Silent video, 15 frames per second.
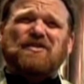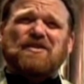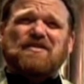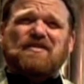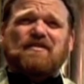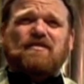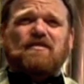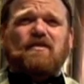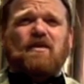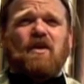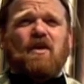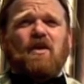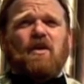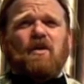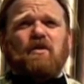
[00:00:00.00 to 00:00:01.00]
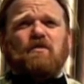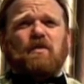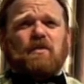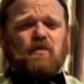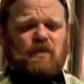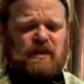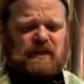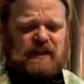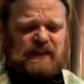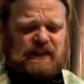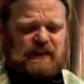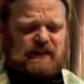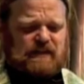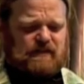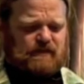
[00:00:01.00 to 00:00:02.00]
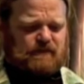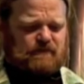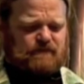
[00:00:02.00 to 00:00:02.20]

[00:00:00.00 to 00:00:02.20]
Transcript: just what we need.